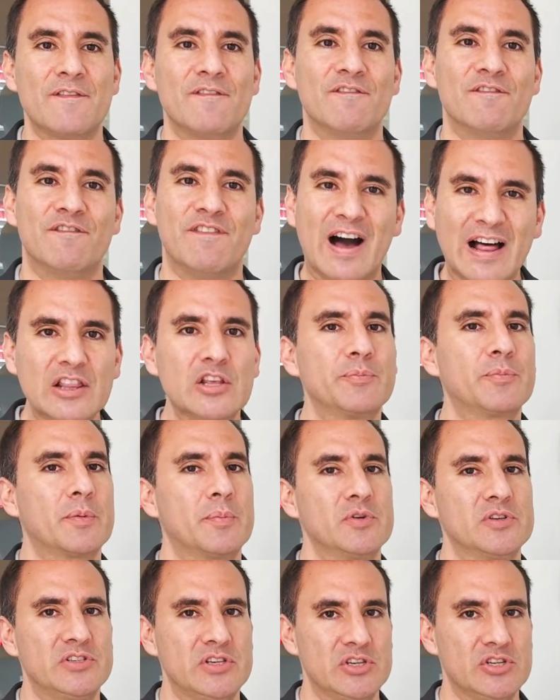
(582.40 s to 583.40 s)
value
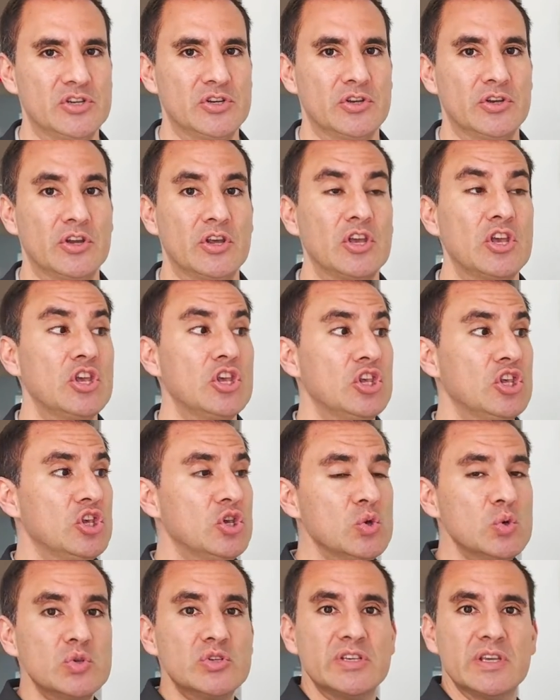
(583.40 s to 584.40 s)
proposition
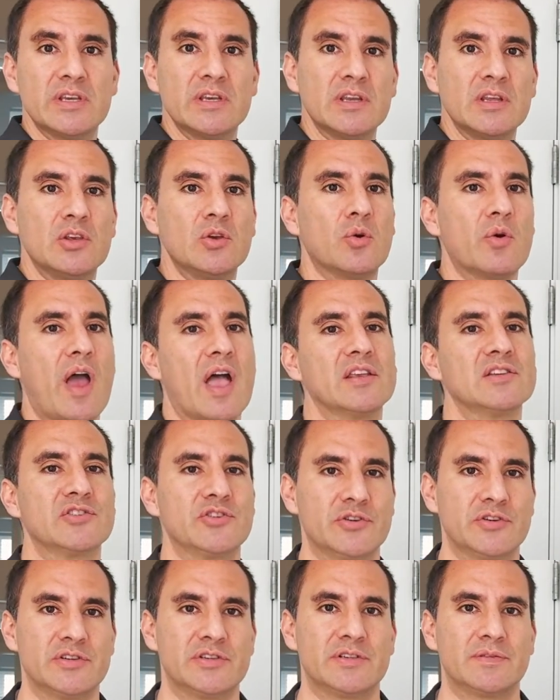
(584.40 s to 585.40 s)
using your
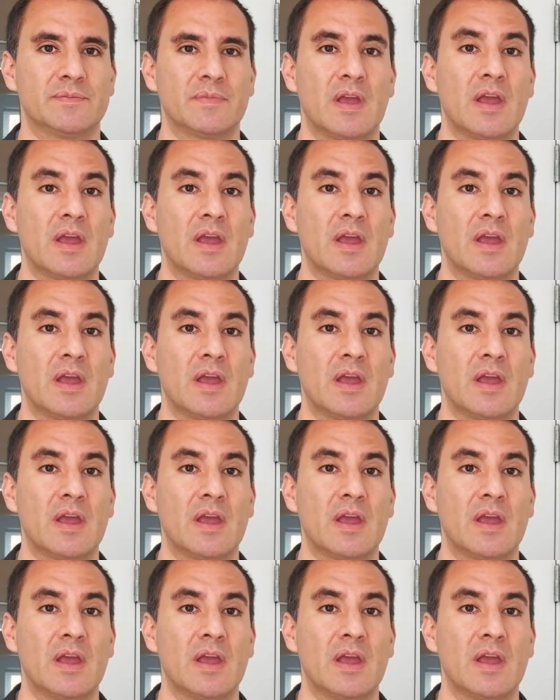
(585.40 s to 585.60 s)
answers.